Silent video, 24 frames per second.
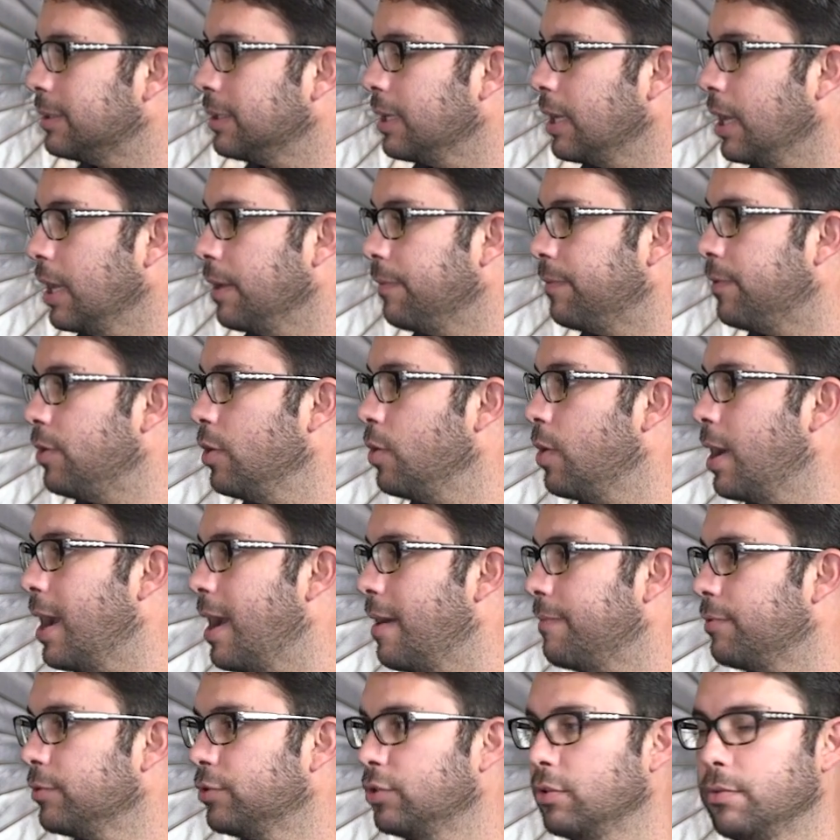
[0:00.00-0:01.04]
if you
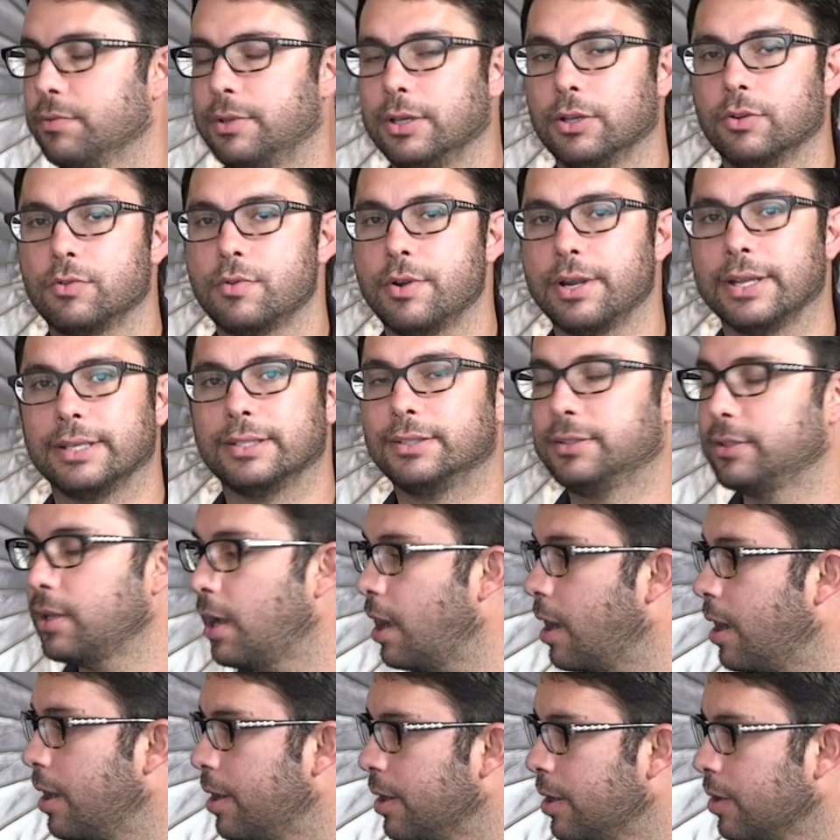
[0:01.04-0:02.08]
have something already
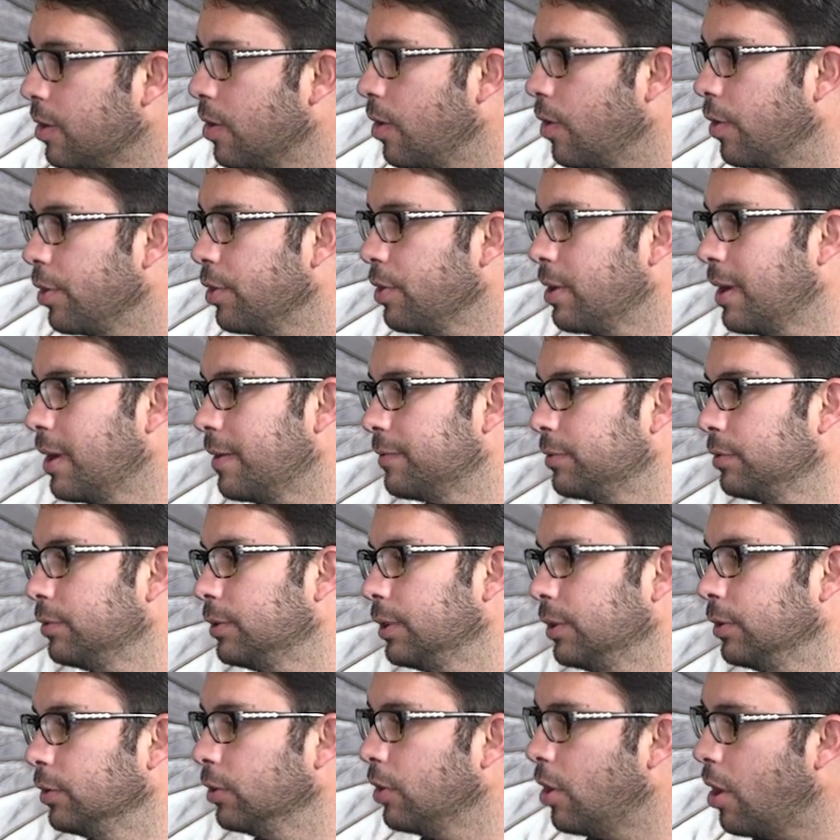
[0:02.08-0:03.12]
starred or you have
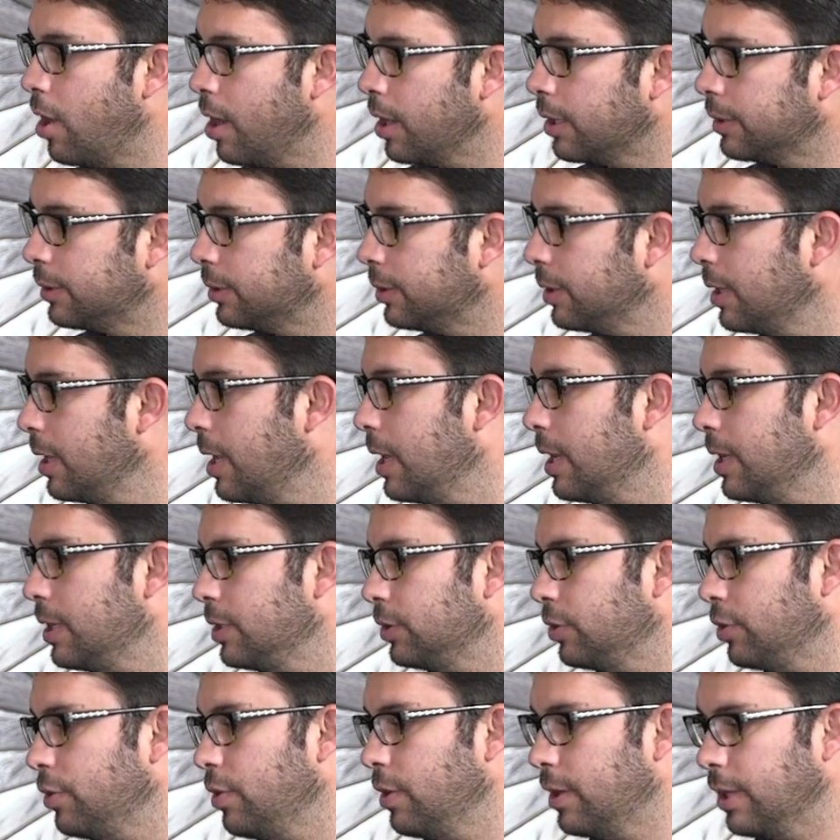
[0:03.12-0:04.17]
something locked. So you